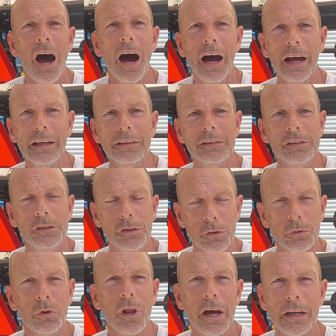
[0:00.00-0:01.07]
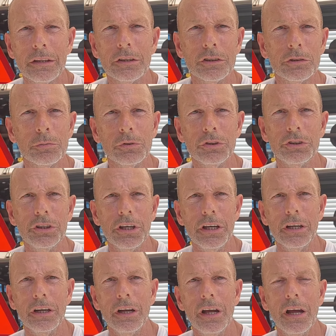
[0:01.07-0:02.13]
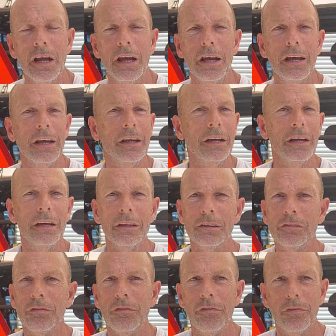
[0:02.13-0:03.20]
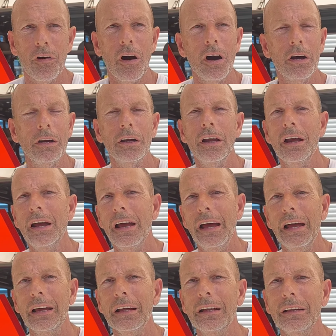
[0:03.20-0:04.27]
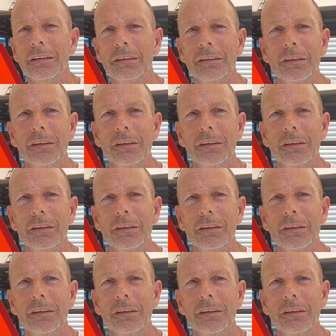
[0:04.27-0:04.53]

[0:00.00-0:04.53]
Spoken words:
I do like this machine. It's fun. It